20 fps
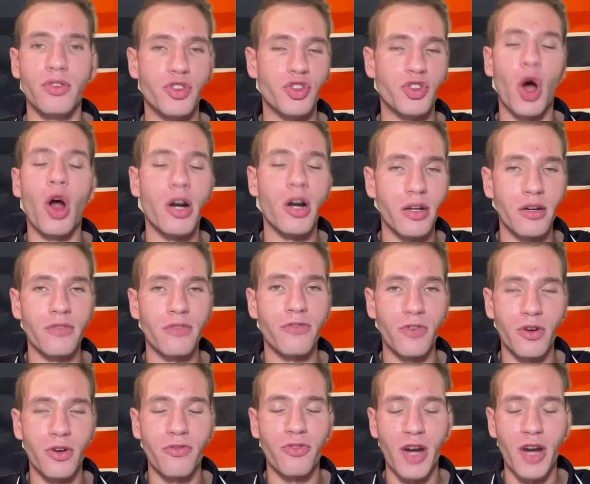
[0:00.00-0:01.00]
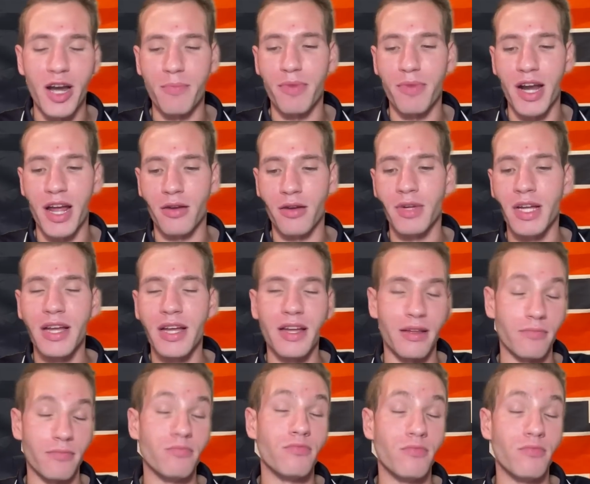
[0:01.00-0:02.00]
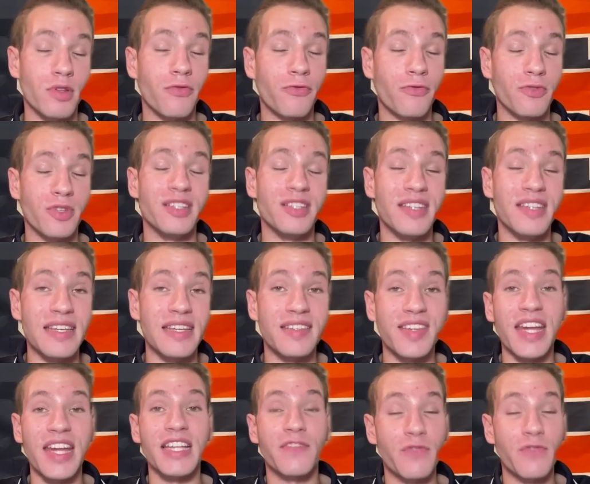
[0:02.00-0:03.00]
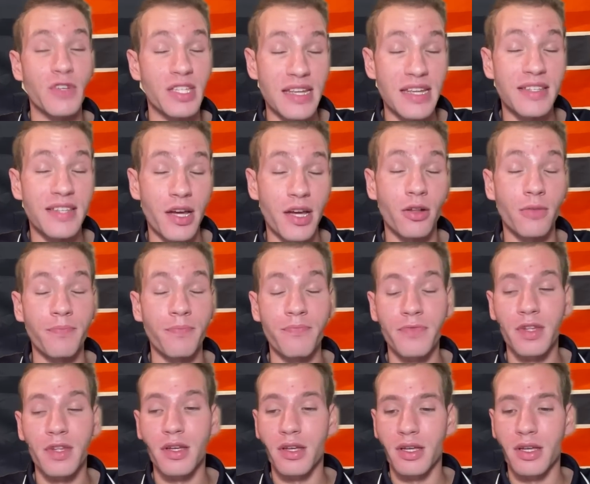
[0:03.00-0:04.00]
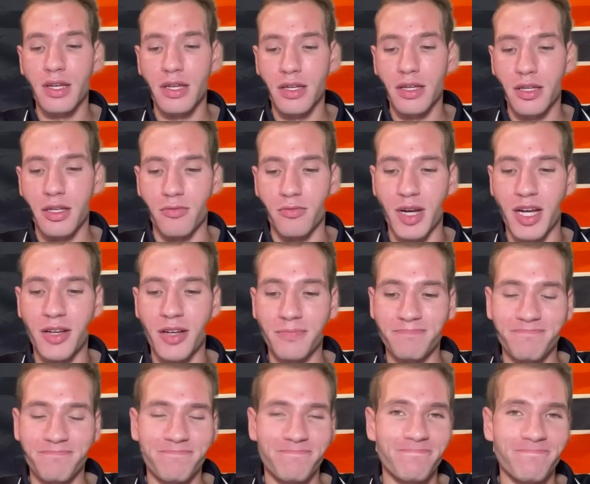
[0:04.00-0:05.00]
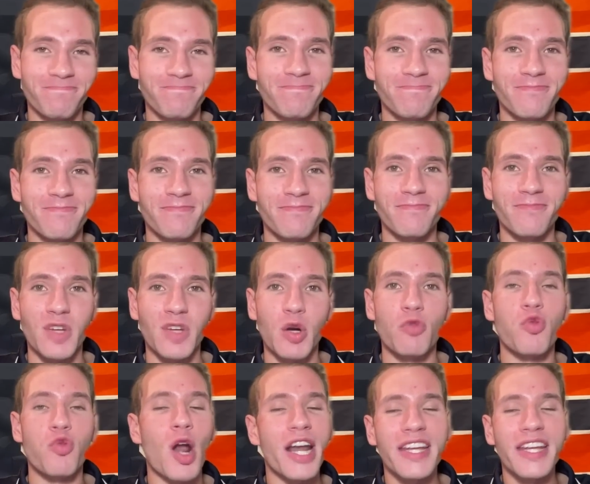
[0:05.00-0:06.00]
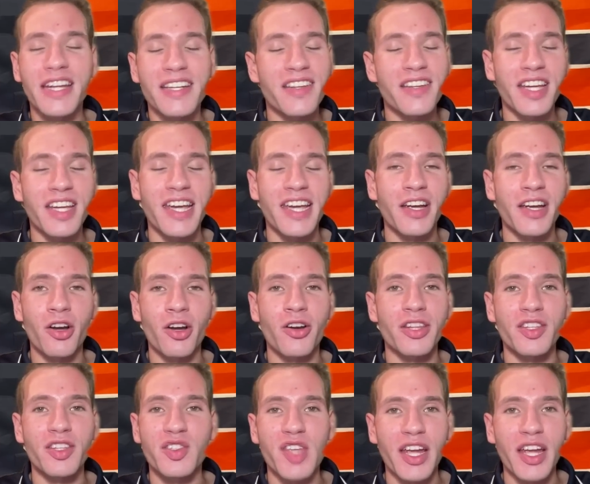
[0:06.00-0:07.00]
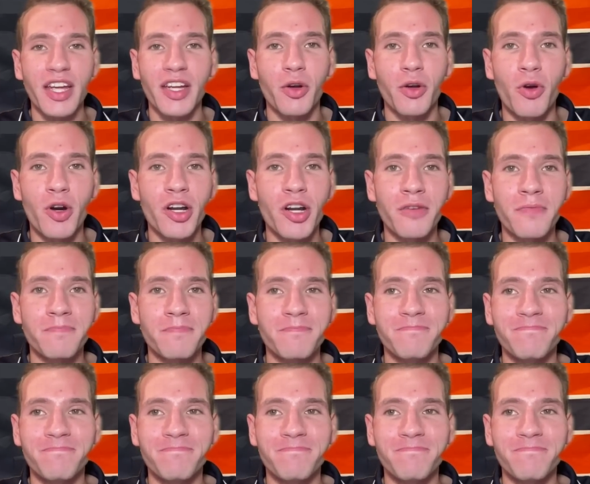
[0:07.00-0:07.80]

DART for Fran Brown. The D stands for detail. Well, running into the kicker in the second quarter,